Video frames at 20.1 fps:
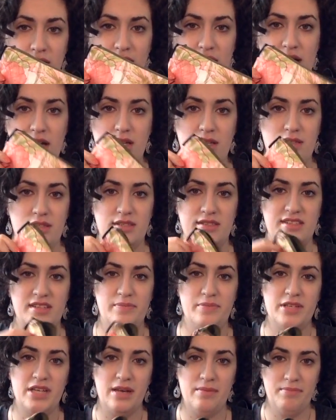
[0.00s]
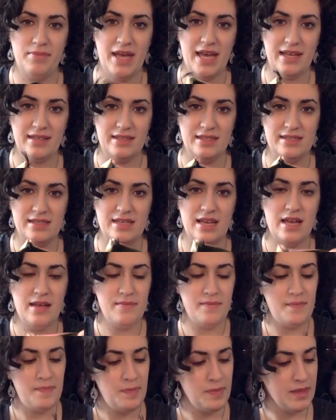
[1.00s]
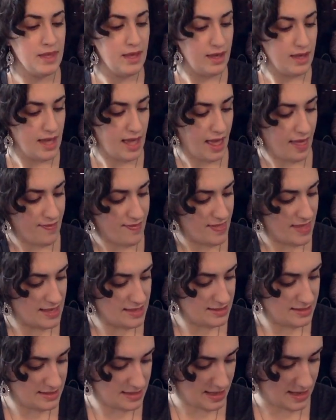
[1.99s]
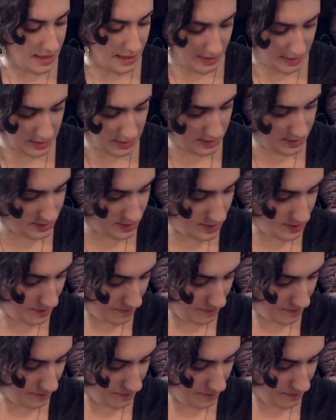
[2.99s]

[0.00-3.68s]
Uh, it's a zip top bag this time, and this is